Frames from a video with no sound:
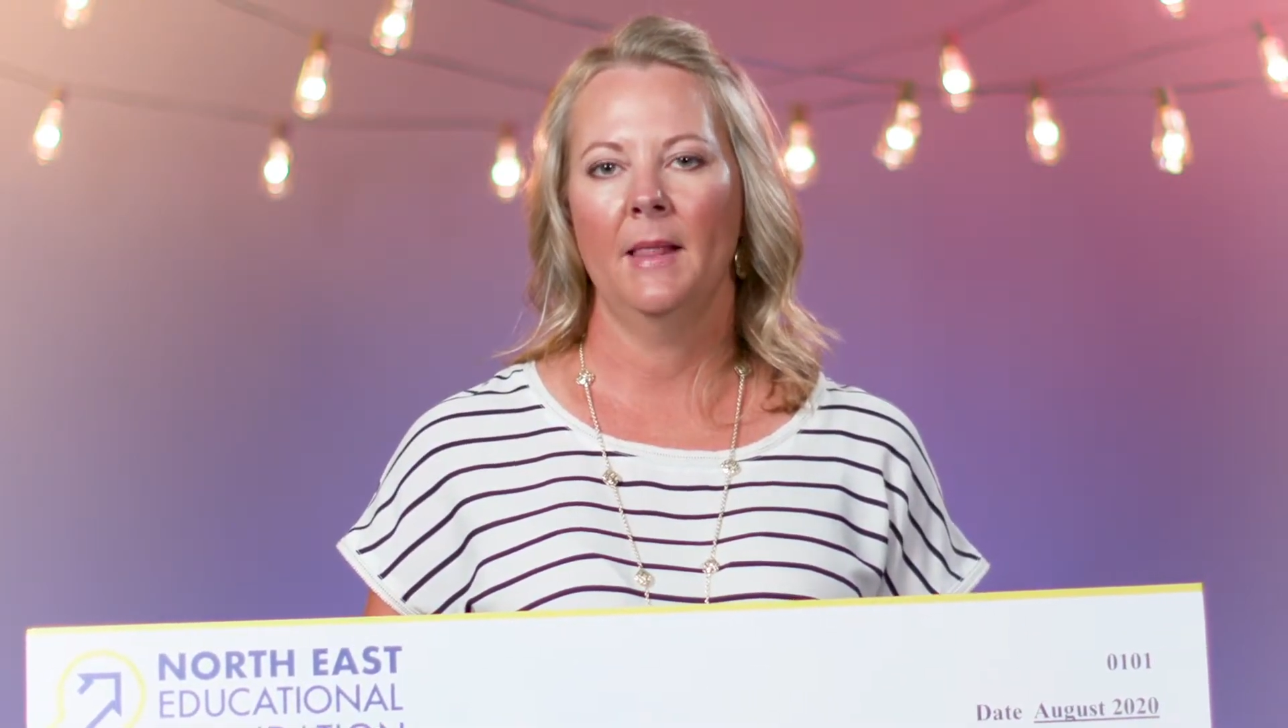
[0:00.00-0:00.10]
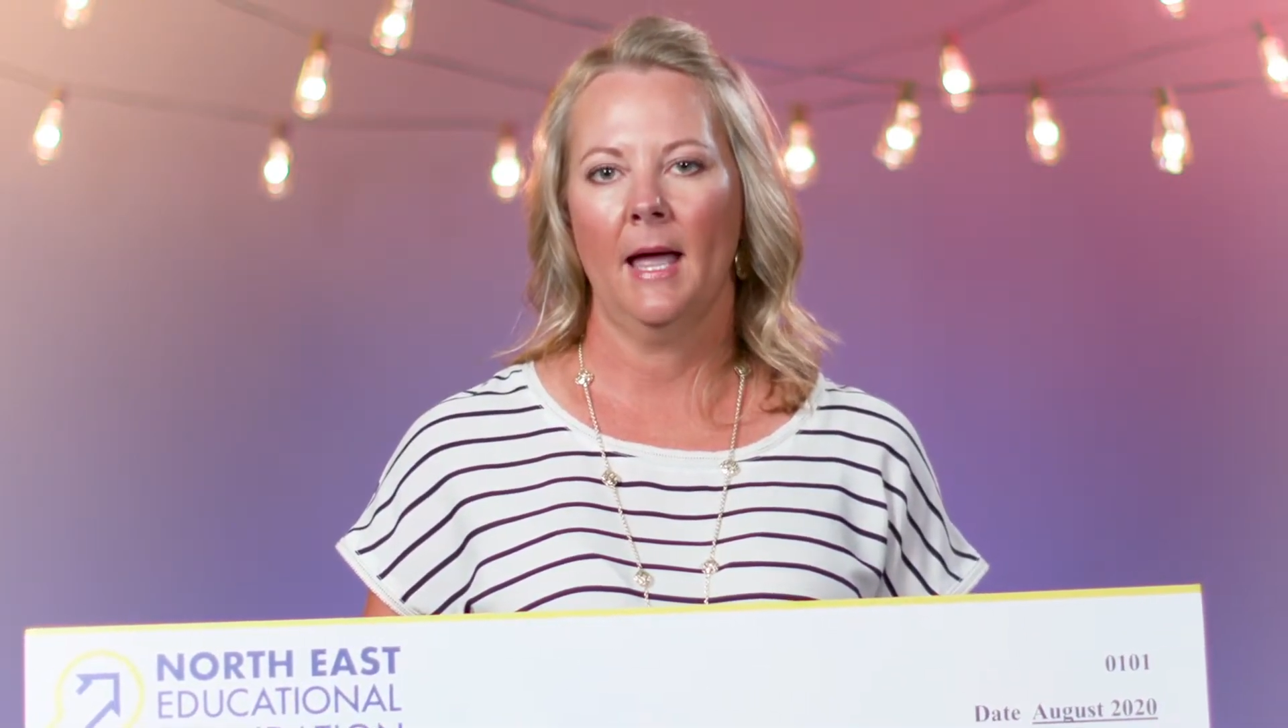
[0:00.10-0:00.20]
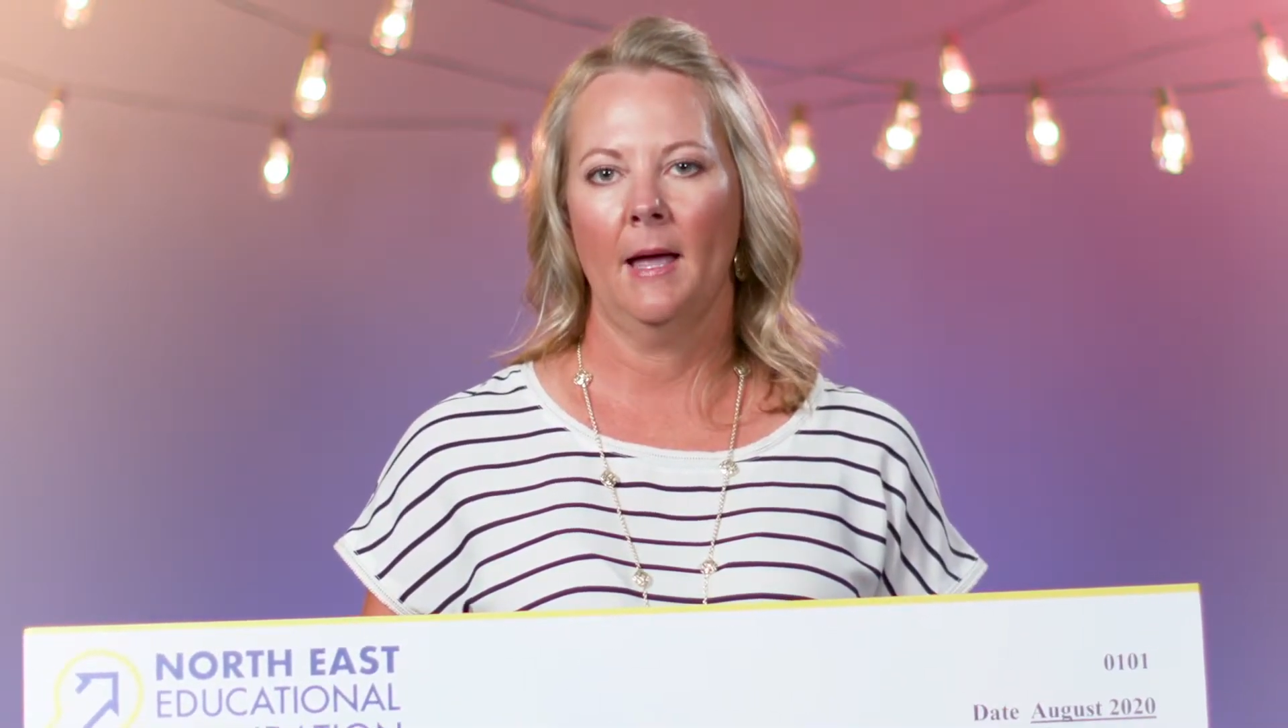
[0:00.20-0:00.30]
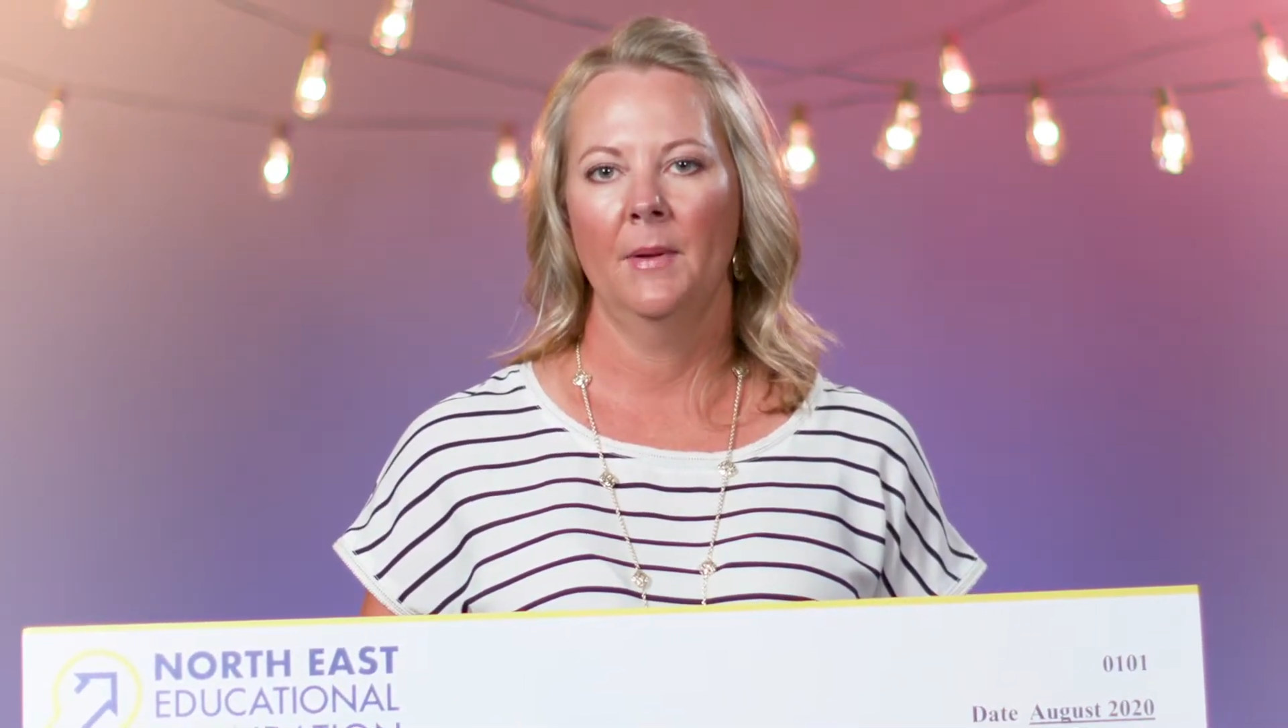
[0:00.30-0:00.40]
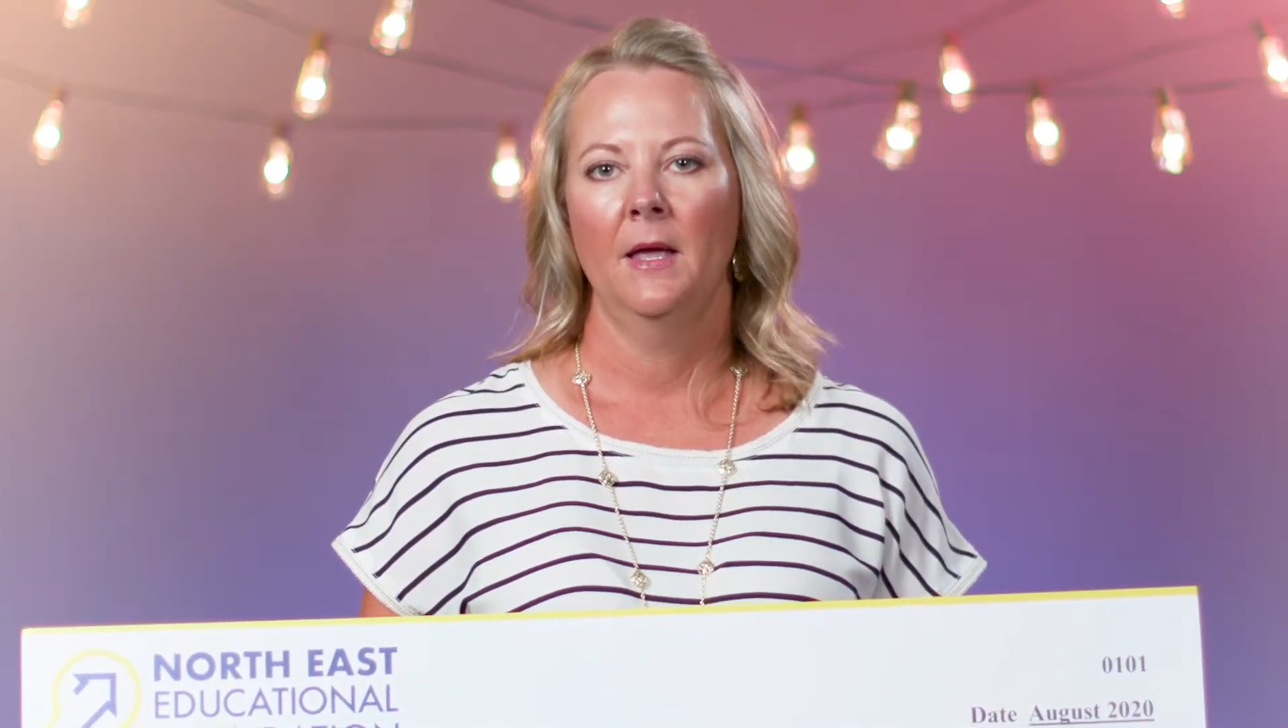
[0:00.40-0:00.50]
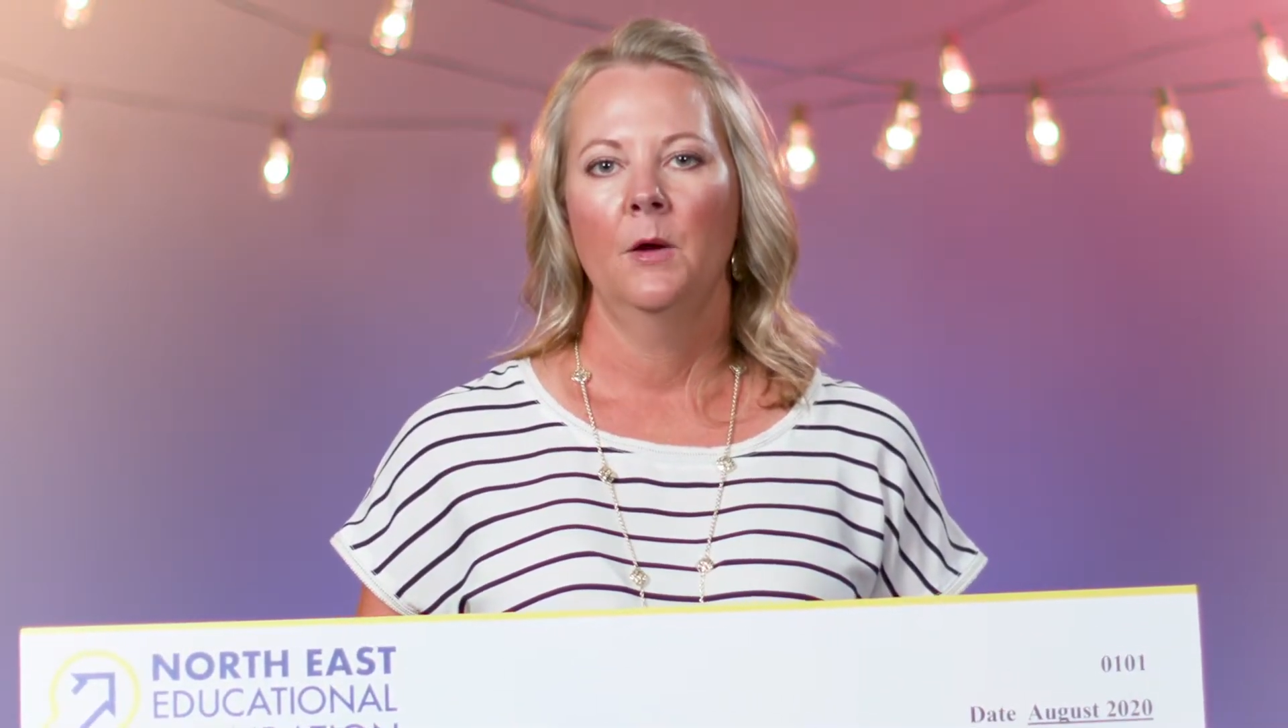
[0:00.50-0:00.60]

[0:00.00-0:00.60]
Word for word: lab